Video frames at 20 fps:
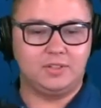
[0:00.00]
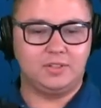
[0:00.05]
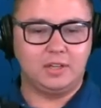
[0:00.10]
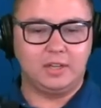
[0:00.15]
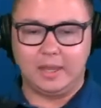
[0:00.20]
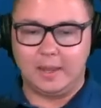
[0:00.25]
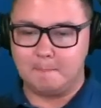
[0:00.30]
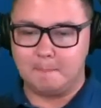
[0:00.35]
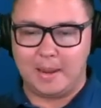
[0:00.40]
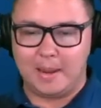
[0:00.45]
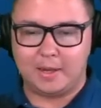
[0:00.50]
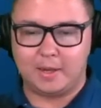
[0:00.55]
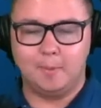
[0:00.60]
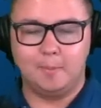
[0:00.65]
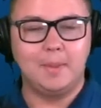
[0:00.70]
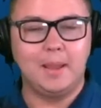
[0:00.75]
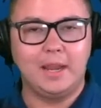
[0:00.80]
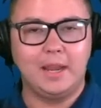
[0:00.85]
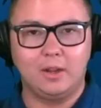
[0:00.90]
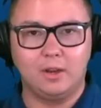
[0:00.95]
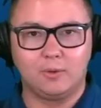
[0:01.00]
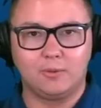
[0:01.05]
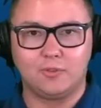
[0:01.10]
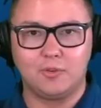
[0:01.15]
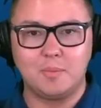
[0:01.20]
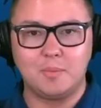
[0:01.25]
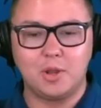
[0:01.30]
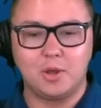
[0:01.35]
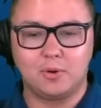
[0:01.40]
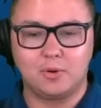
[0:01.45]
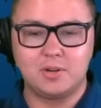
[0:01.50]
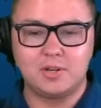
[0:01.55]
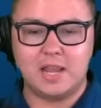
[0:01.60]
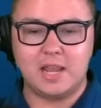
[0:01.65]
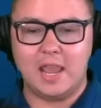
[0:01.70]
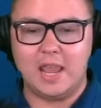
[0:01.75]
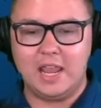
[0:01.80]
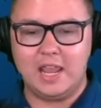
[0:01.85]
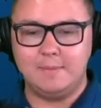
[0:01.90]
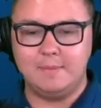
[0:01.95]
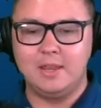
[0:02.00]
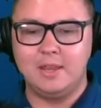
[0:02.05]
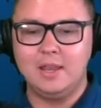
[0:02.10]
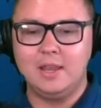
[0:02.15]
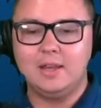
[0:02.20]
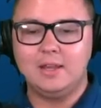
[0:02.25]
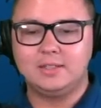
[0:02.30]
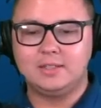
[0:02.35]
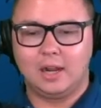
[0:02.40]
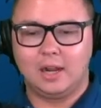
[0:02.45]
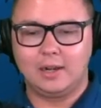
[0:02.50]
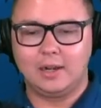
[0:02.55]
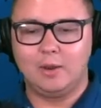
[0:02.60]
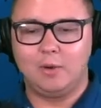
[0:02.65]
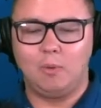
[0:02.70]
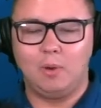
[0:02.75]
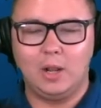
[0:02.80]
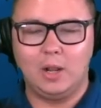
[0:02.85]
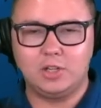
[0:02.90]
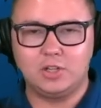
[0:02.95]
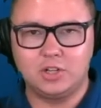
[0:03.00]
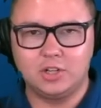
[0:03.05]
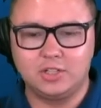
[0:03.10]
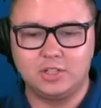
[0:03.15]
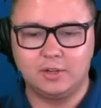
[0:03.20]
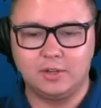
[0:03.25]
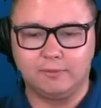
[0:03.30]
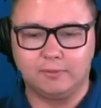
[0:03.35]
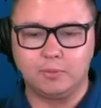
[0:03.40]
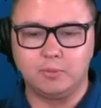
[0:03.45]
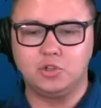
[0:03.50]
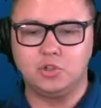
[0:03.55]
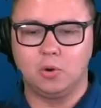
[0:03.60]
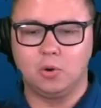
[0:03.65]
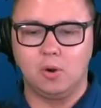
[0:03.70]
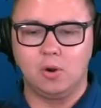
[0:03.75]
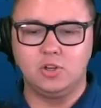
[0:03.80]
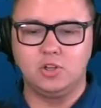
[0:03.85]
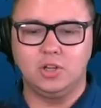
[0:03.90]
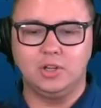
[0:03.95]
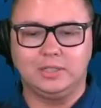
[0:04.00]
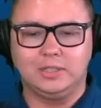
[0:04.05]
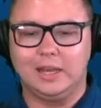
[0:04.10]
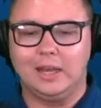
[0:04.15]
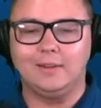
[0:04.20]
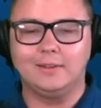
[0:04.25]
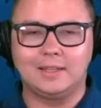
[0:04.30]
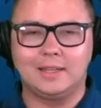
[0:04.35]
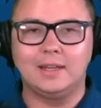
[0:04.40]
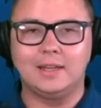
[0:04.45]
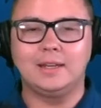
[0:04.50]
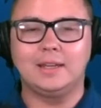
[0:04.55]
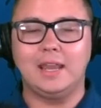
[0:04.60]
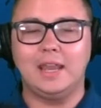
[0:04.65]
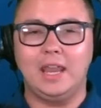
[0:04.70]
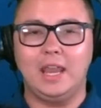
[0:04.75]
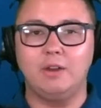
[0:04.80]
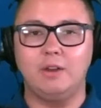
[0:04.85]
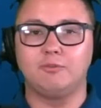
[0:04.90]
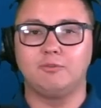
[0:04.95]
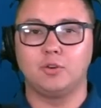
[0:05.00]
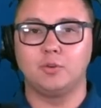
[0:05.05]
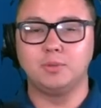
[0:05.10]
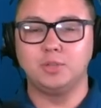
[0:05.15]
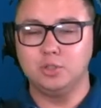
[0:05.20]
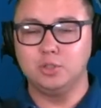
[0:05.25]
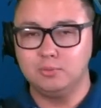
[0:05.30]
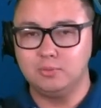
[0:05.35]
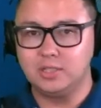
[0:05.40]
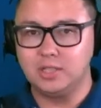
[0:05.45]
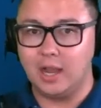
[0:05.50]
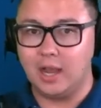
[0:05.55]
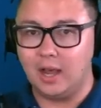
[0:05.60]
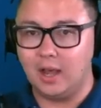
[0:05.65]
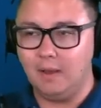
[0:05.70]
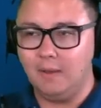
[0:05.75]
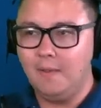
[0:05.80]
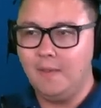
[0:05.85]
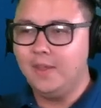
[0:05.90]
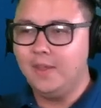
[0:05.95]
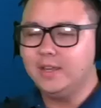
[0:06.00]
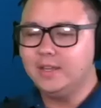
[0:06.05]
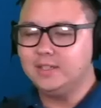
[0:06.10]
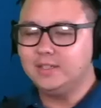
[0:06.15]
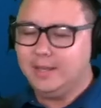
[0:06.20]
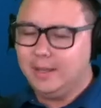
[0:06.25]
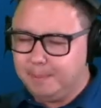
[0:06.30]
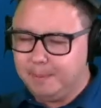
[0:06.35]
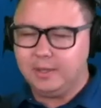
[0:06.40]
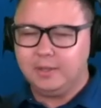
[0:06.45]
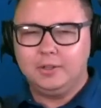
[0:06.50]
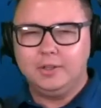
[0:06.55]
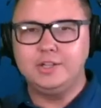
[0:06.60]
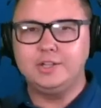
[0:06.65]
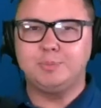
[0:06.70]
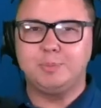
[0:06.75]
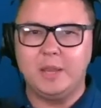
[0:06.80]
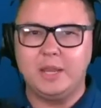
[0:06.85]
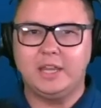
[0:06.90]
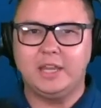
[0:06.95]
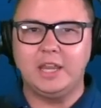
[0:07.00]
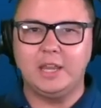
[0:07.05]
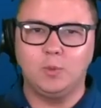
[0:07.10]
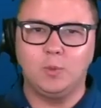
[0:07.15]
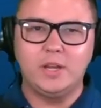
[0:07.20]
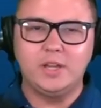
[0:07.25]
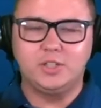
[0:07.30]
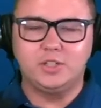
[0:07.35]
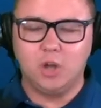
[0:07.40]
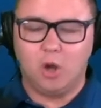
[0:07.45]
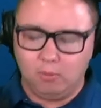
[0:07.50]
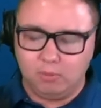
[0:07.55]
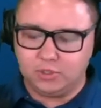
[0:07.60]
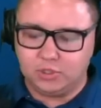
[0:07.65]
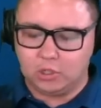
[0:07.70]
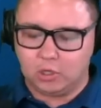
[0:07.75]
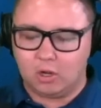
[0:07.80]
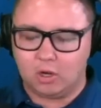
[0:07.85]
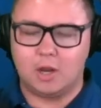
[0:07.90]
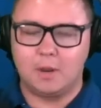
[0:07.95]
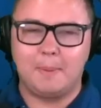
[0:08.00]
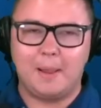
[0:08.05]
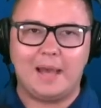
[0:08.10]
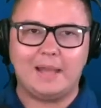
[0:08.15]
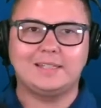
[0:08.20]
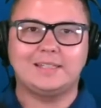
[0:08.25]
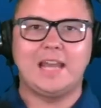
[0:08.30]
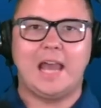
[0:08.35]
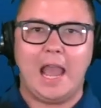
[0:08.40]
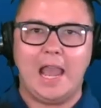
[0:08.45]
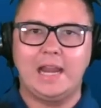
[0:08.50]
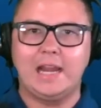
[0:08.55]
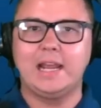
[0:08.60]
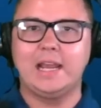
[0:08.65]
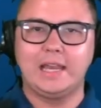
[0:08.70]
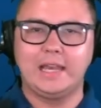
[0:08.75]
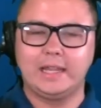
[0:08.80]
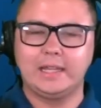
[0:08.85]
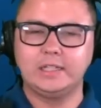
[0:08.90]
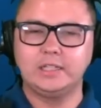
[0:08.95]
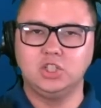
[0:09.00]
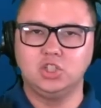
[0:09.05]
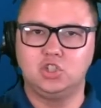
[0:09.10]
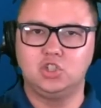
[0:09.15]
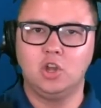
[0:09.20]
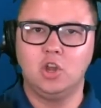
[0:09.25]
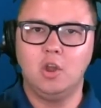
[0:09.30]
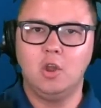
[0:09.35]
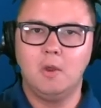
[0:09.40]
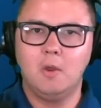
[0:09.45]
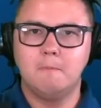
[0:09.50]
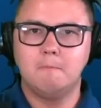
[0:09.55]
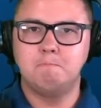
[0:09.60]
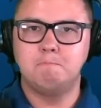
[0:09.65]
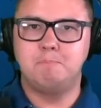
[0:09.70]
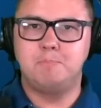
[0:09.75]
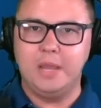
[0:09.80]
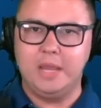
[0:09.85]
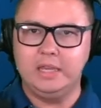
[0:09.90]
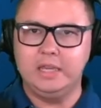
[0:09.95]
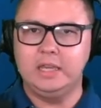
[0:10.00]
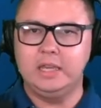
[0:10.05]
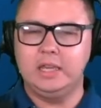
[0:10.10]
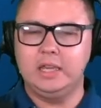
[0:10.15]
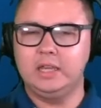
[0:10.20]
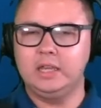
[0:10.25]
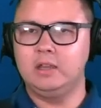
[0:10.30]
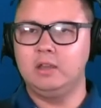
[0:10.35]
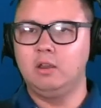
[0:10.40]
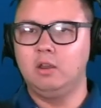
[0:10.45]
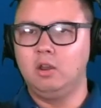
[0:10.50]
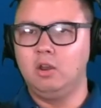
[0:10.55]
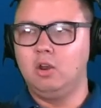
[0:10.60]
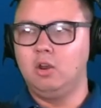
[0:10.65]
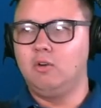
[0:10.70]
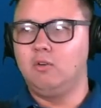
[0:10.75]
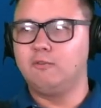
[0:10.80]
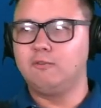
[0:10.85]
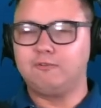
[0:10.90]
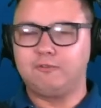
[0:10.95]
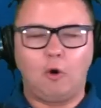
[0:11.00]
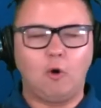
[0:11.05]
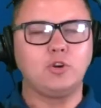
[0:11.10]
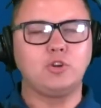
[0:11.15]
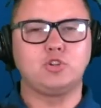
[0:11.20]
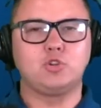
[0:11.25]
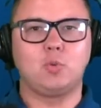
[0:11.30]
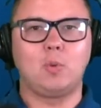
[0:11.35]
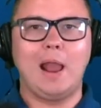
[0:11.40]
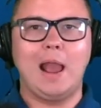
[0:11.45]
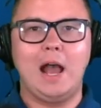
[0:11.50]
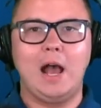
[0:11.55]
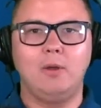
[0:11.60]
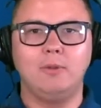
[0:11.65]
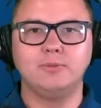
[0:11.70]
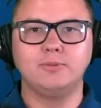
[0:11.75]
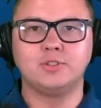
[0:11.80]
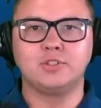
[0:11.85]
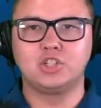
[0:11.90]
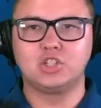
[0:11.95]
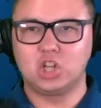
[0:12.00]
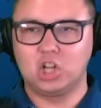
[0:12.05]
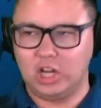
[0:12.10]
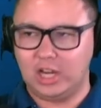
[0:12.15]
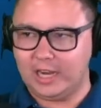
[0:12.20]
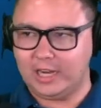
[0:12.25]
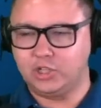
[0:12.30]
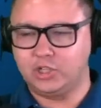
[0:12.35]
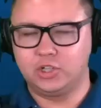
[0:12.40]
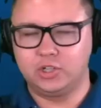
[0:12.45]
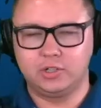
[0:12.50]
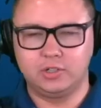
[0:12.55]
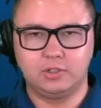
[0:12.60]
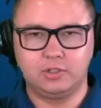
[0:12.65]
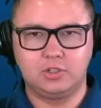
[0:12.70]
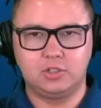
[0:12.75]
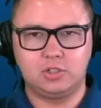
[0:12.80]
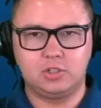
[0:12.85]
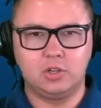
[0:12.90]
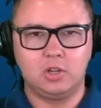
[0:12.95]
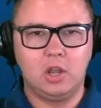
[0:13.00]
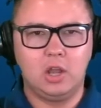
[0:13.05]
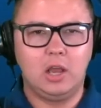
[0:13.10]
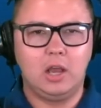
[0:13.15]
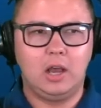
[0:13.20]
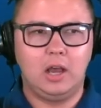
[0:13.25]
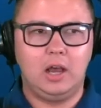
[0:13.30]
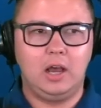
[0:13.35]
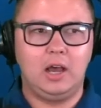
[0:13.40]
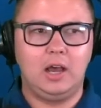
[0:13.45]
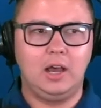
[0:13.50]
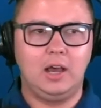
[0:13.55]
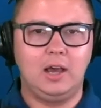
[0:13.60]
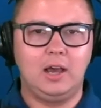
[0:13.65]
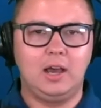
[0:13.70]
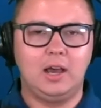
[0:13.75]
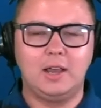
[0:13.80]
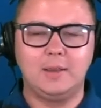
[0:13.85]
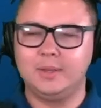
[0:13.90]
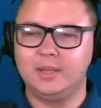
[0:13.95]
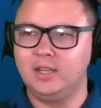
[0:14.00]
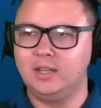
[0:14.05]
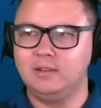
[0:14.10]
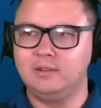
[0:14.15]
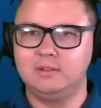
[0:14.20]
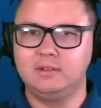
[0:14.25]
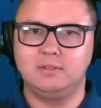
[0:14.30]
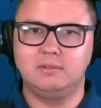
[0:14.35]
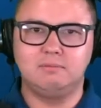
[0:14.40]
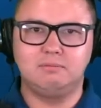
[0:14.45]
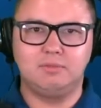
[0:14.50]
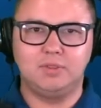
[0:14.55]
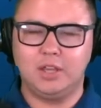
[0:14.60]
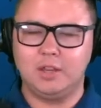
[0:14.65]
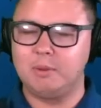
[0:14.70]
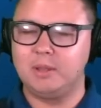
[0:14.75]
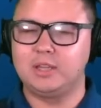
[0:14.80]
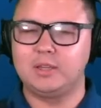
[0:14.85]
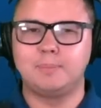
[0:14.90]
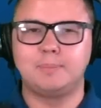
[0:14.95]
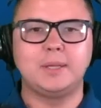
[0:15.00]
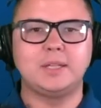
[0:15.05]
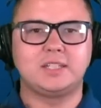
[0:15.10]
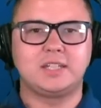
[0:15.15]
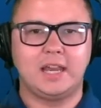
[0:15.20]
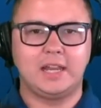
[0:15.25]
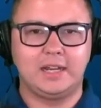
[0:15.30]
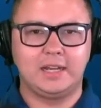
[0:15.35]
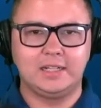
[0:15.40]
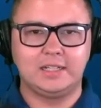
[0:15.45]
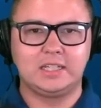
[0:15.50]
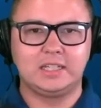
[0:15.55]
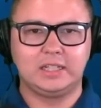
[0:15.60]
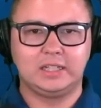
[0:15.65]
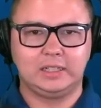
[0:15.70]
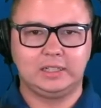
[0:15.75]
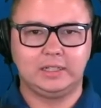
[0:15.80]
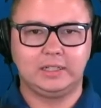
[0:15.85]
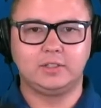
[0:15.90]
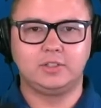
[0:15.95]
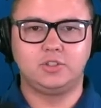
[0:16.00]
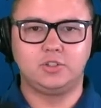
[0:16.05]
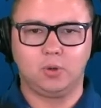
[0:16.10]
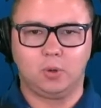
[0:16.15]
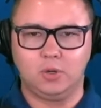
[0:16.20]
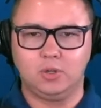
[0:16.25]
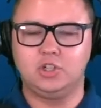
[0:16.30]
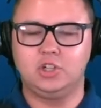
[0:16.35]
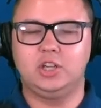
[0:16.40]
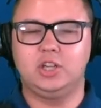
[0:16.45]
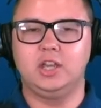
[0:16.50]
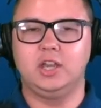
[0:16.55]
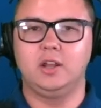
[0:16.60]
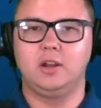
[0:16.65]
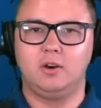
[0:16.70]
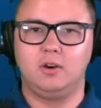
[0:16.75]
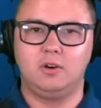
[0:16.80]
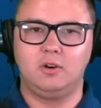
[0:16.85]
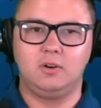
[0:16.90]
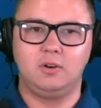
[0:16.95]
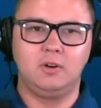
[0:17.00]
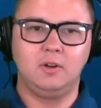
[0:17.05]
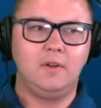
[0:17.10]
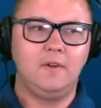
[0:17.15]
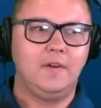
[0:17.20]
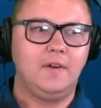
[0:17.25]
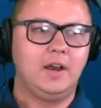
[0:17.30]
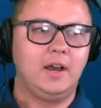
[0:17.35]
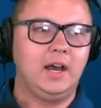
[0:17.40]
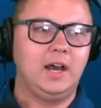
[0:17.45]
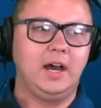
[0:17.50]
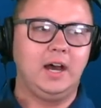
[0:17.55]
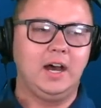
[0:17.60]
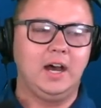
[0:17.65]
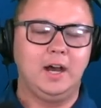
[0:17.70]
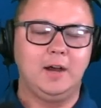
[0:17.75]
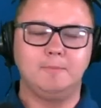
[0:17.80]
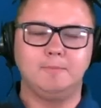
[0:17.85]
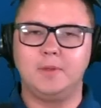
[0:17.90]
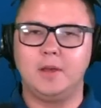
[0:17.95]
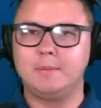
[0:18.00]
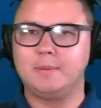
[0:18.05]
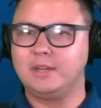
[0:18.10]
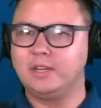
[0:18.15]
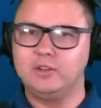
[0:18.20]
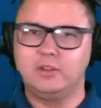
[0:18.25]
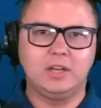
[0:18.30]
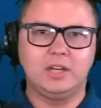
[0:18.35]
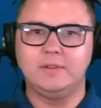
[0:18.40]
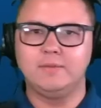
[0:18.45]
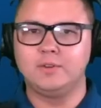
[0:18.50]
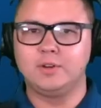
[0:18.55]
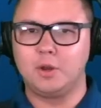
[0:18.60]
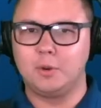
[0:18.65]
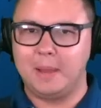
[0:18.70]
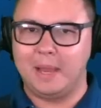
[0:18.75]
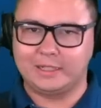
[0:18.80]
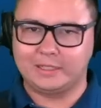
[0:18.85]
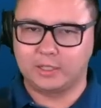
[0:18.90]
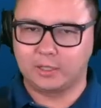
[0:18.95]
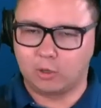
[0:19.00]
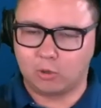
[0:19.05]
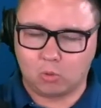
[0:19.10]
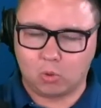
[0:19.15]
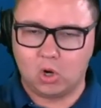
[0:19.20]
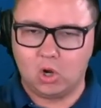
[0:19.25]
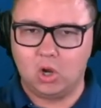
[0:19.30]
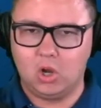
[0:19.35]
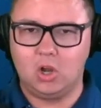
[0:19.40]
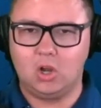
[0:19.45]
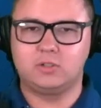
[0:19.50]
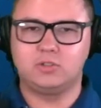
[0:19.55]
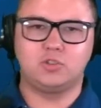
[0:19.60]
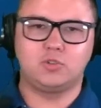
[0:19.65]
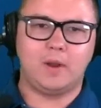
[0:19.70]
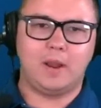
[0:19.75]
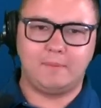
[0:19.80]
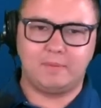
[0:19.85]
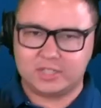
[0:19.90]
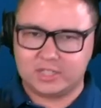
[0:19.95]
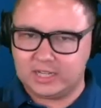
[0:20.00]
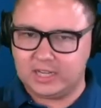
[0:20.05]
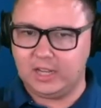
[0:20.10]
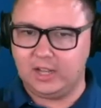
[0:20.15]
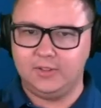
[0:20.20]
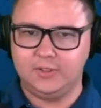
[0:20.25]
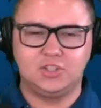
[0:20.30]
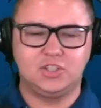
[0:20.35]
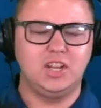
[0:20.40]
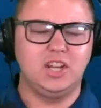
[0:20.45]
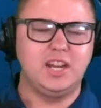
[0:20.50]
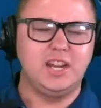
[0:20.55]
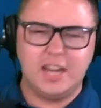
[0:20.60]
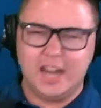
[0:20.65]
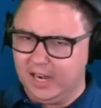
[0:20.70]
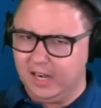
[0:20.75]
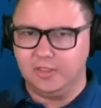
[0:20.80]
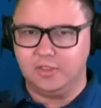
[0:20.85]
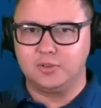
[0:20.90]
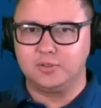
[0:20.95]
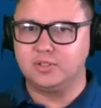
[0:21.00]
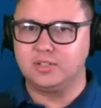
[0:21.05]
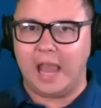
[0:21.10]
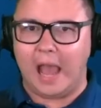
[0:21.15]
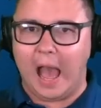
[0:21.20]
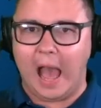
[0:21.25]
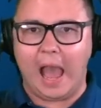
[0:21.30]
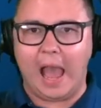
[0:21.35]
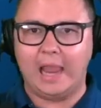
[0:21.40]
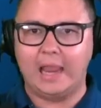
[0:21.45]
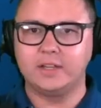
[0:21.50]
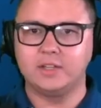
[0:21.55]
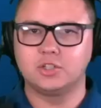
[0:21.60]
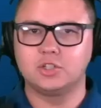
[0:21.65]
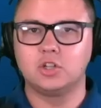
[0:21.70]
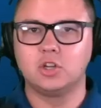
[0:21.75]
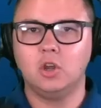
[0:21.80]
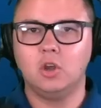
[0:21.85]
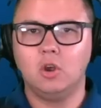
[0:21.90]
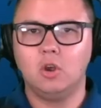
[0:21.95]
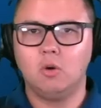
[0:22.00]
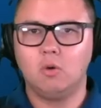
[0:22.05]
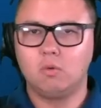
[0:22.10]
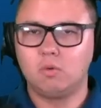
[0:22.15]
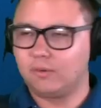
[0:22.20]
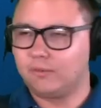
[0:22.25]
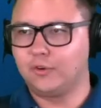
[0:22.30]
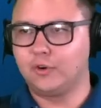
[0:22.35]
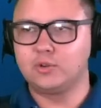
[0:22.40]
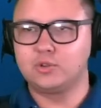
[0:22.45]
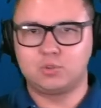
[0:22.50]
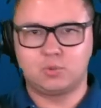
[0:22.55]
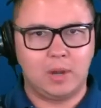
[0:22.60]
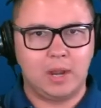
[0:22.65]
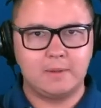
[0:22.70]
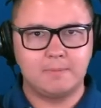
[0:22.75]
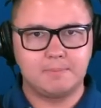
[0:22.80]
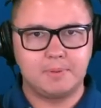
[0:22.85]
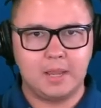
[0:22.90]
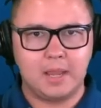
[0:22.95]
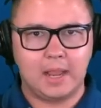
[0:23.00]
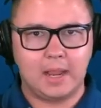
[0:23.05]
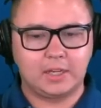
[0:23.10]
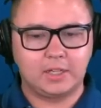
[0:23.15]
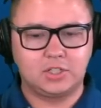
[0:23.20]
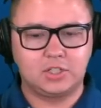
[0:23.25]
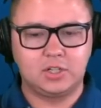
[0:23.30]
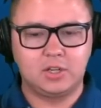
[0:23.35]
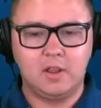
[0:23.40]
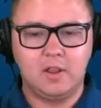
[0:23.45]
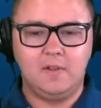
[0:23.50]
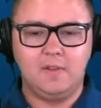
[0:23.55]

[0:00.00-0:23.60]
You've got Michael Mayer from Notre Dame, Darnell Washington from Georgia, Dalton Kincaid from Utah. Typically speaking, we don't talk about tight ends being first-round selections. Think about the best tight ends in the league. George Kittle. You can even go back to Gronk, Travis Kelce. None of those guys were first-round picks.